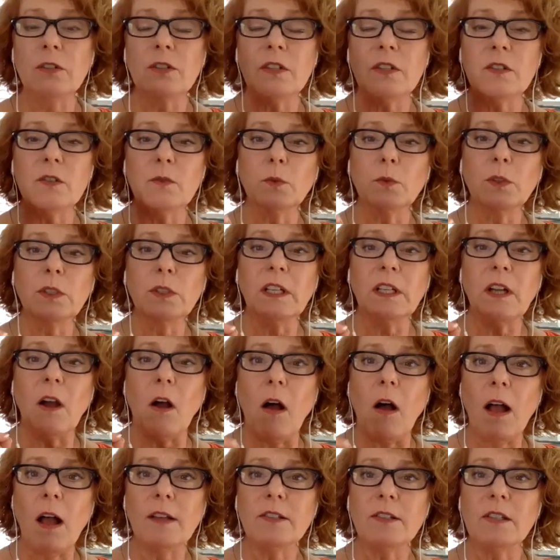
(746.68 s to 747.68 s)
is really
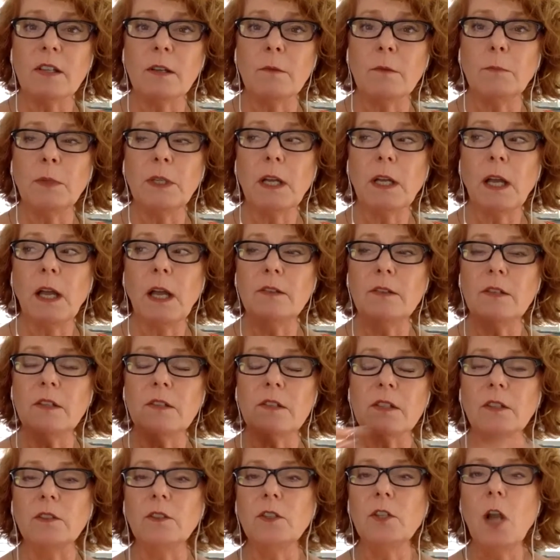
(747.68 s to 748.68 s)
awesome because it's
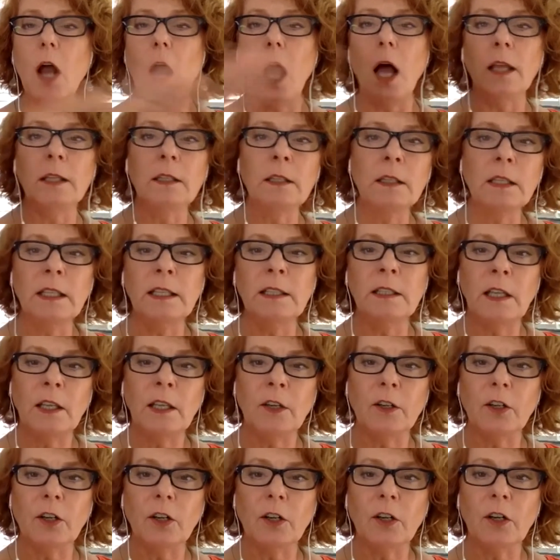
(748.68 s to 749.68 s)
a
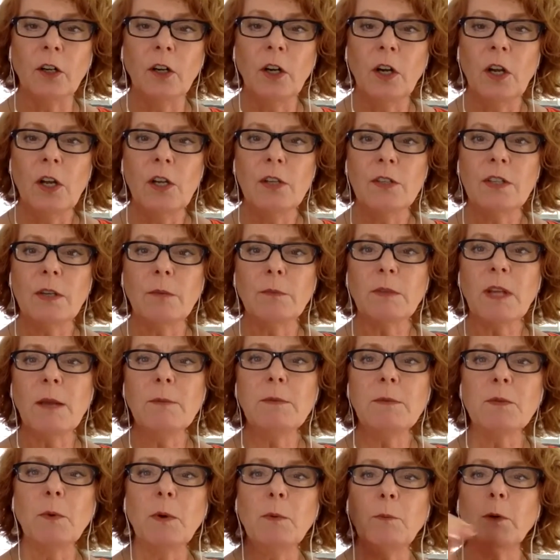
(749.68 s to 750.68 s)
non-linear.
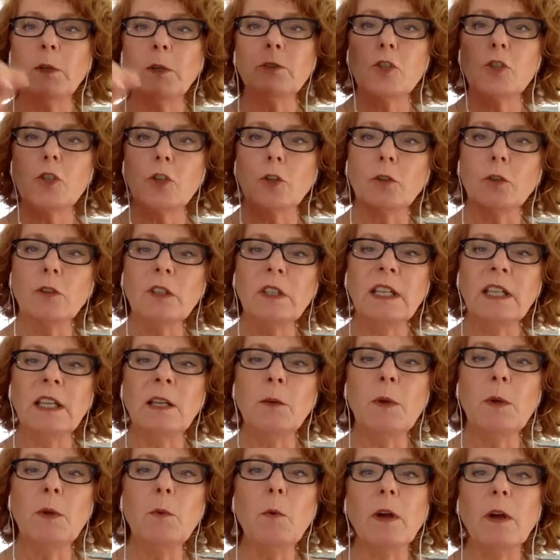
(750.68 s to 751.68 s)
Sometimes when we're journaling,
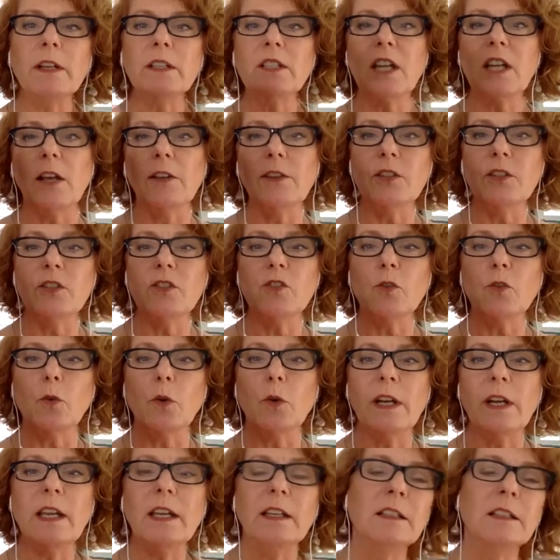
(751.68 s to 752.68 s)
we want to tell the
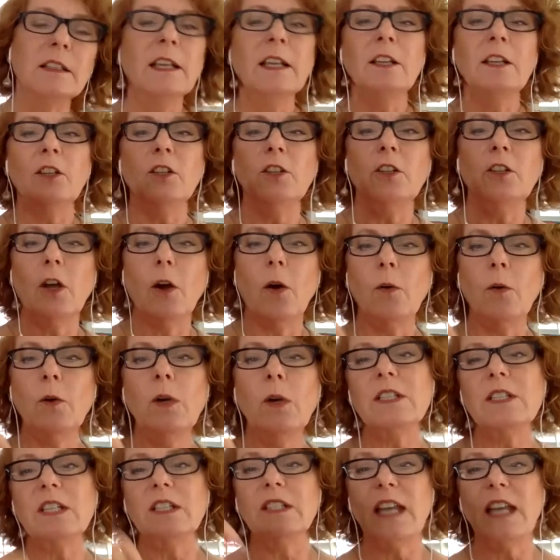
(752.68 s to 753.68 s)
story, and
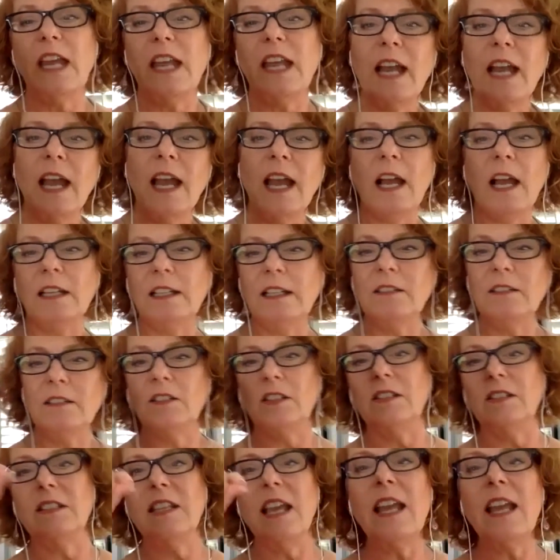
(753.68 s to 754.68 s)

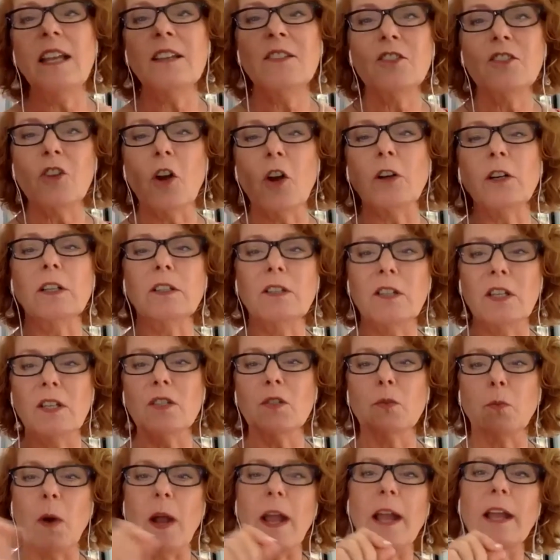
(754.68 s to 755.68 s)
today it started
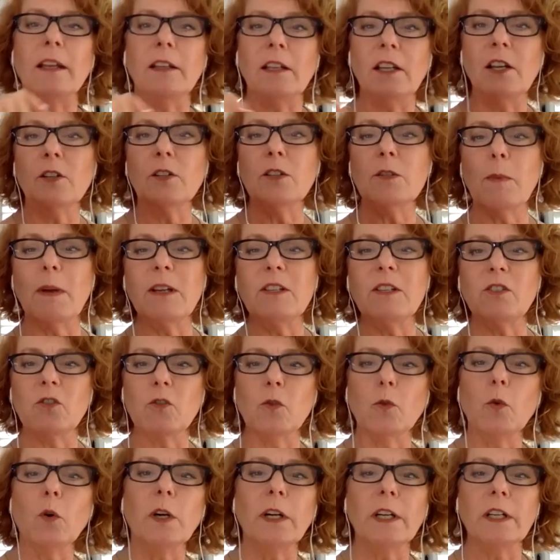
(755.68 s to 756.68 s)
this way, and here's my
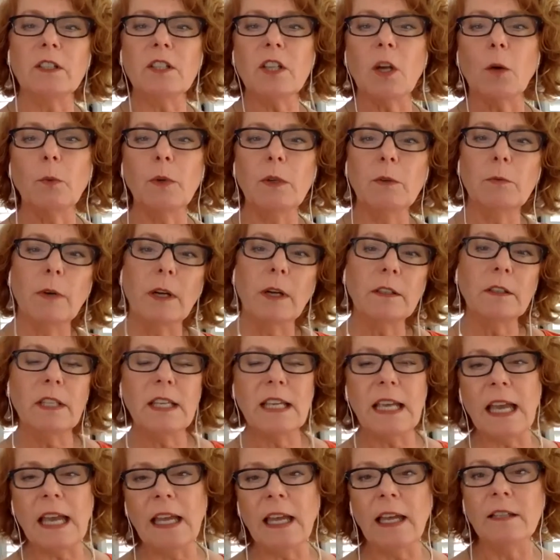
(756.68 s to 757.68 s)
story until we run
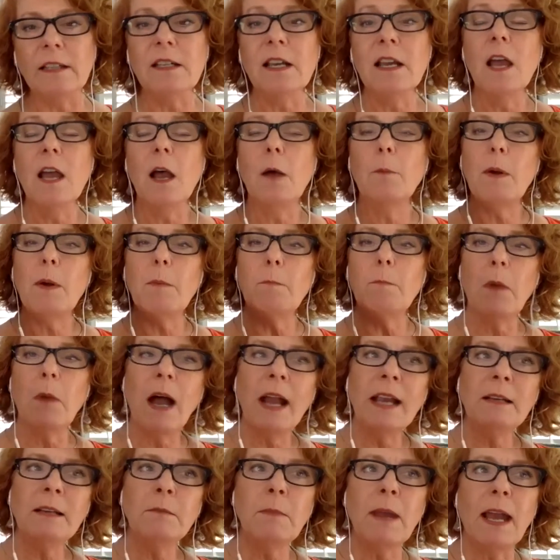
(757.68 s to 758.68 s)
the end. But
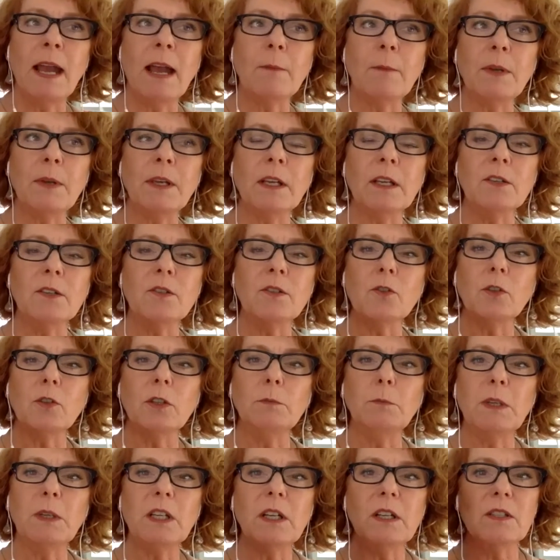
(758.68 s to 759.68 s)
mind mapping is good
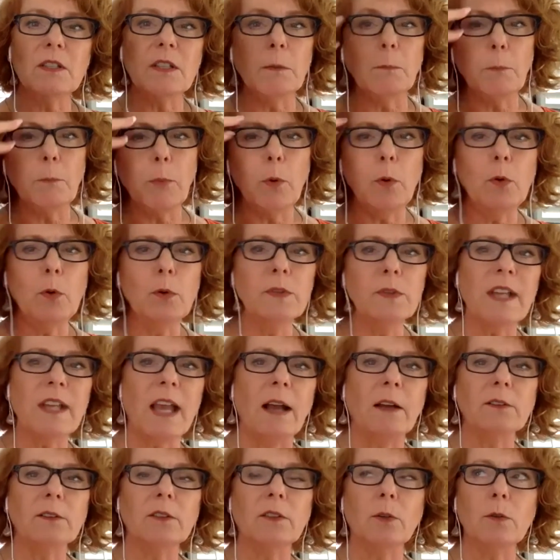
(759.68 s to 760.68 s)
because it pulls
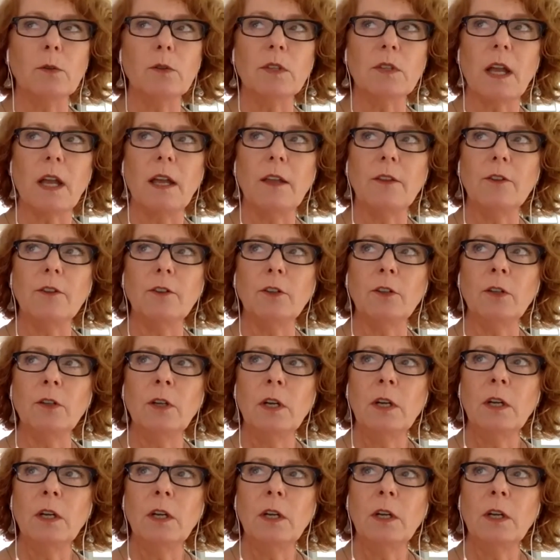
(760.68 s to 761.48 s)
out those other